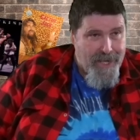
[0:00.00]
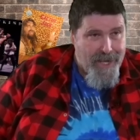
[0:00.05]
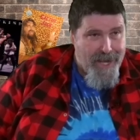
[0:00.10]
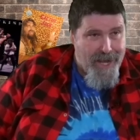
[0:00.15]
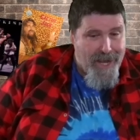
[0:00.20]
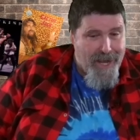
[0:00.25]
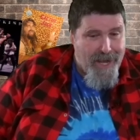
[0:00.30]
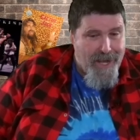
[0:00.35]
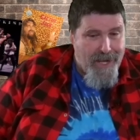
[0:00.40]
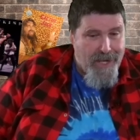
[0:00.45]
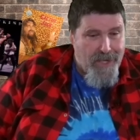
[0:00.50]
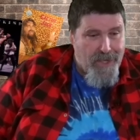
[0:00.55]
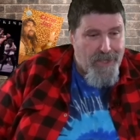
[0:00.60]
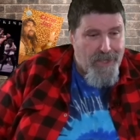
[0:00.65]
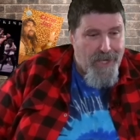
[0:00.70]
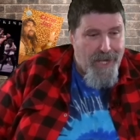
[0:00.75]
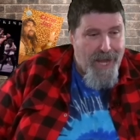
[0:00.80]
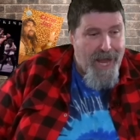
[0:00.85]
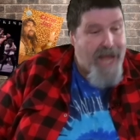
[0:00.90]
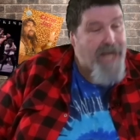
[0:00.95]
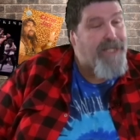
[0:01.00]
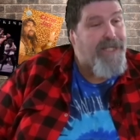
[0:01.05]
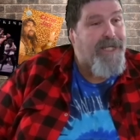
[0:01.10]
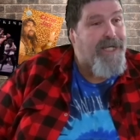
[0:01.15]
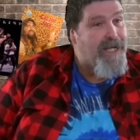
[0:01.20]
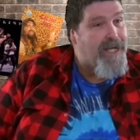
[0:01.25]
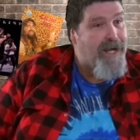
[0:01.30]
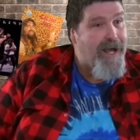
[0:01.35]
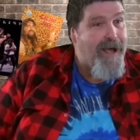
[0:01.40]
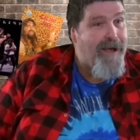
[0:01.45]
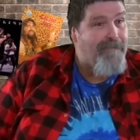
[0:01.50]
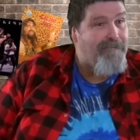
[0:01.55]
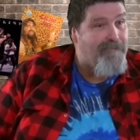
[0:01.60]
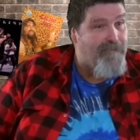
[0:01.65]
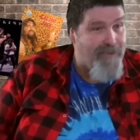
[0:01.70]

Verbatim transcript: Uh, oddly enough, when